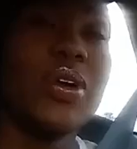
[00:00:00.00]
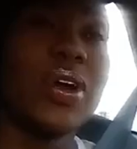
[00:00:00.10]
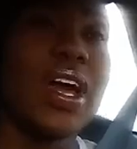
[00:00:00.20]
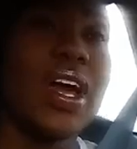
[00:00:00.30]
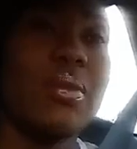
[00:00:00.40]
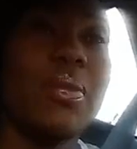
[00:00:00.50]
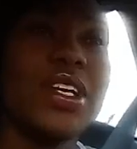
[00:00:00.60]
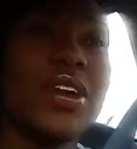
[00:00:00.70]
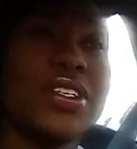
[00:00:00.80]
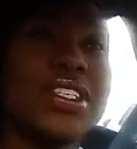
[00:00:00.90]
okay. I'm about
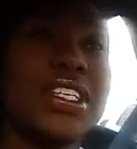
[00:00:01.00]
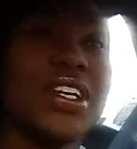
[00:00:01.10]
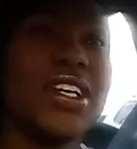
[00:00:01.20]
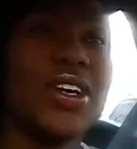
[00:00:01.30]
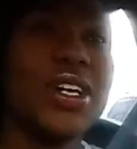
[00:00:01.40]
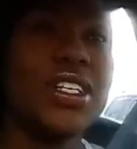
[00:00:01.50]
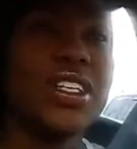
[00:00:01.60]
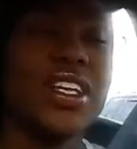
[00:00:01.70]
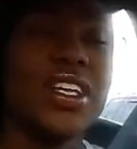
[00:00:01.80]
to go to City Hall.